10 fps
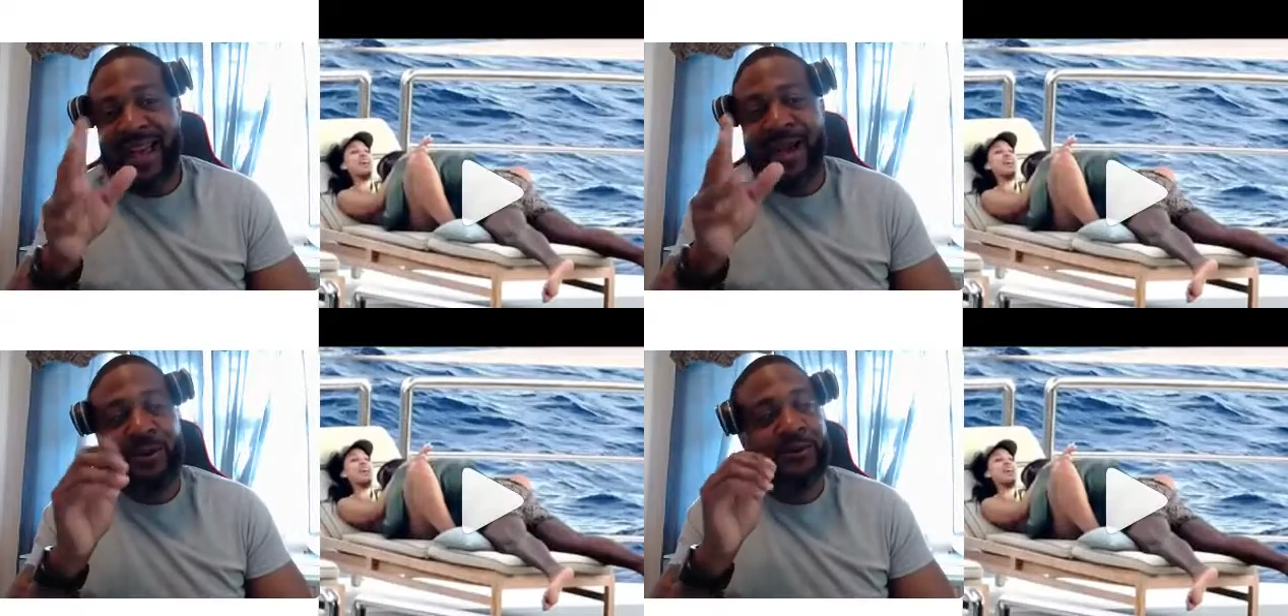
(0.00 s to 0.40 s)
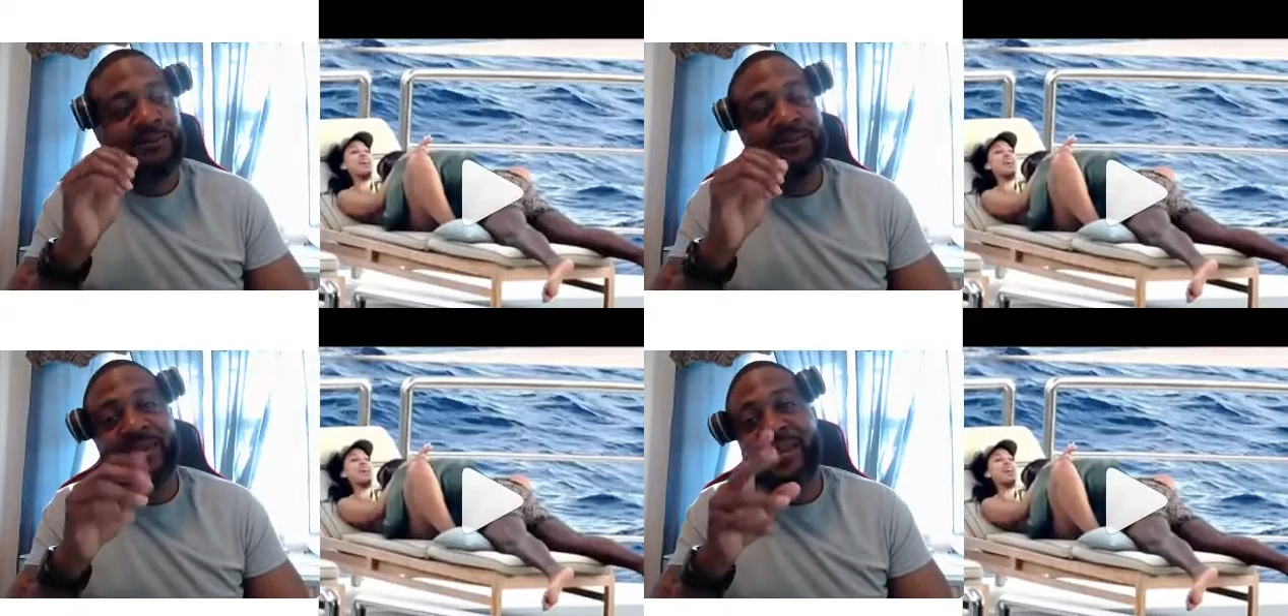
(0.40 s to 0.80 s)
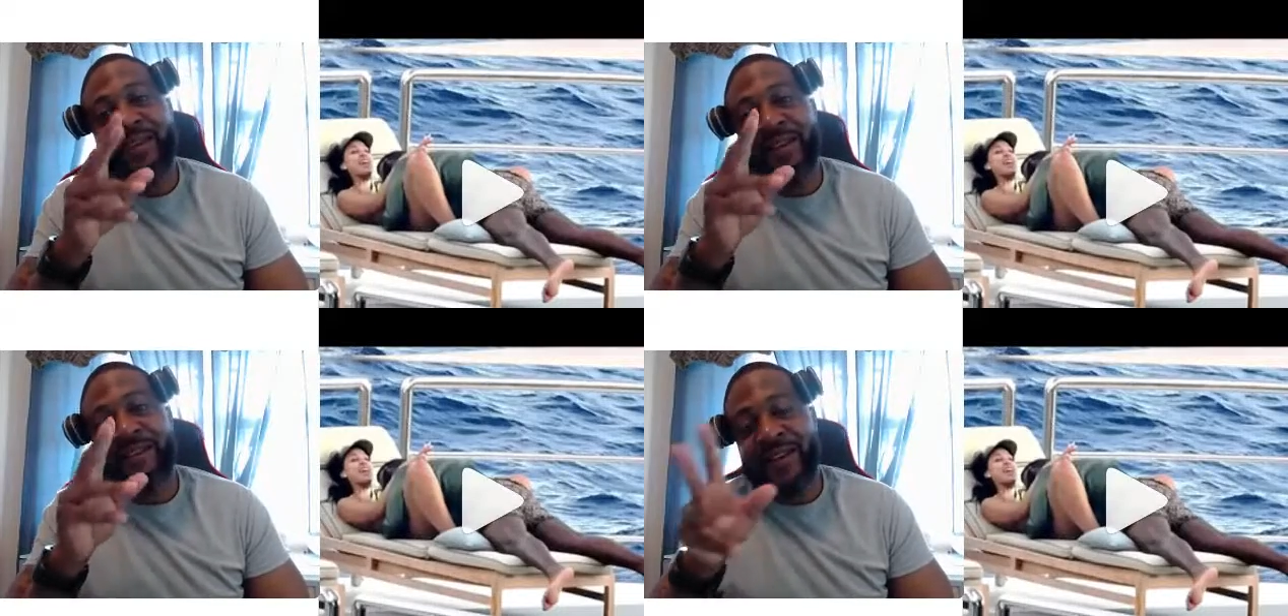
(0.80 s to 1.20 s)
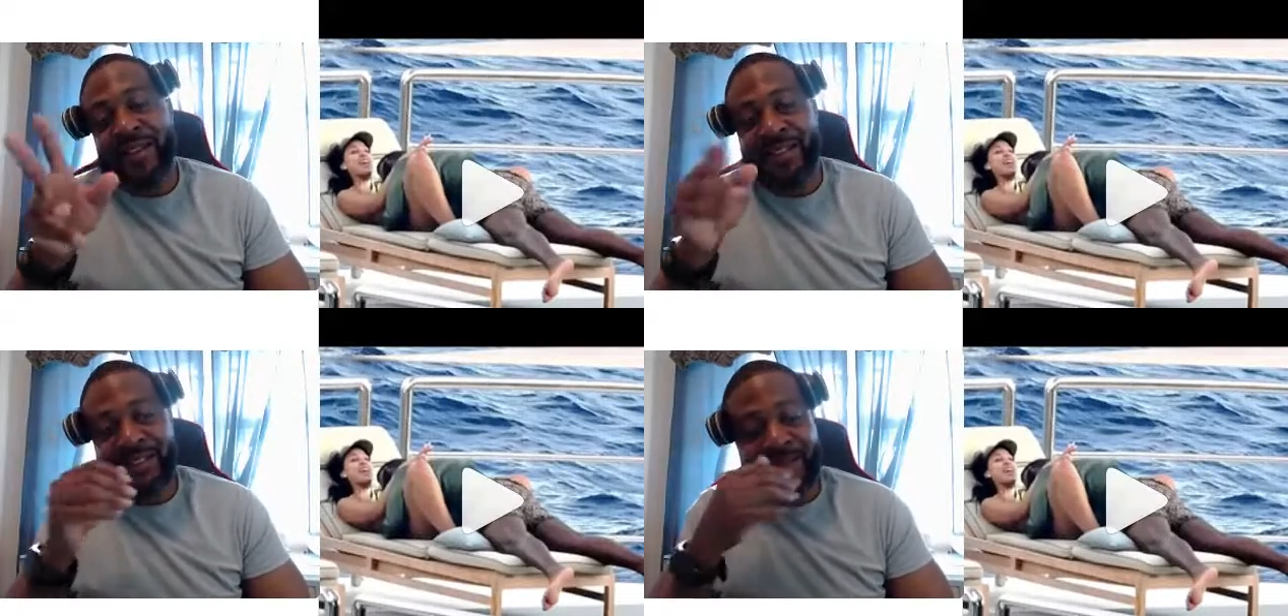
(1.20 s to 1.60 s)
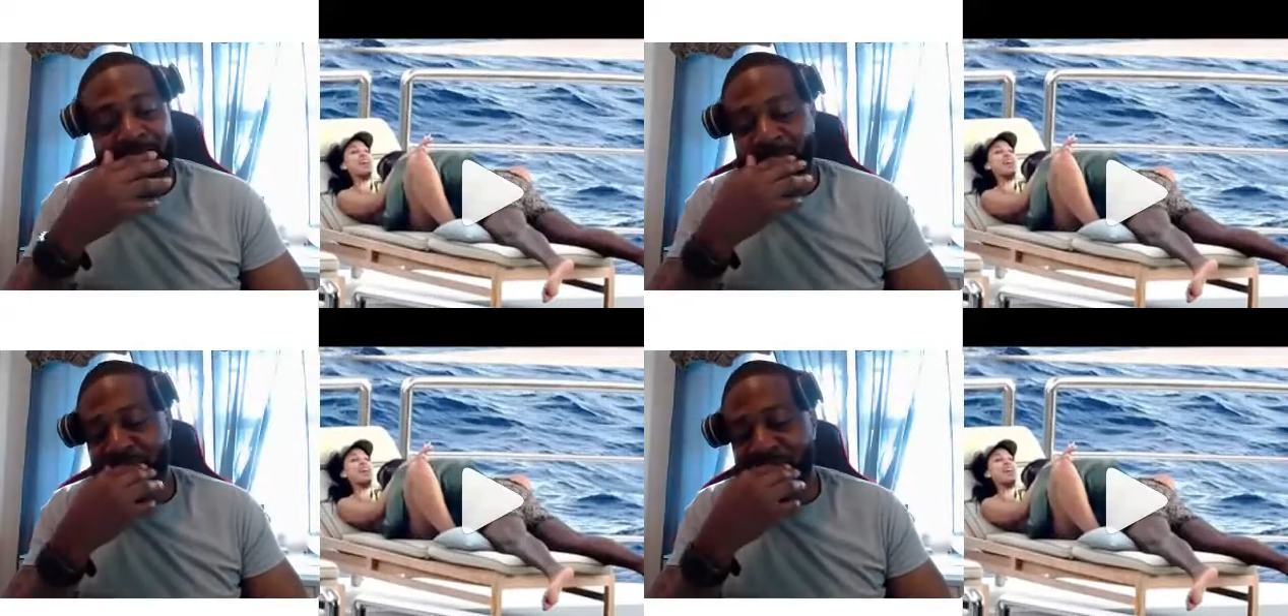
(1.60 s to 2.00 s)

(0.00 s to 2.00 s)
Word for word: Now, fellas,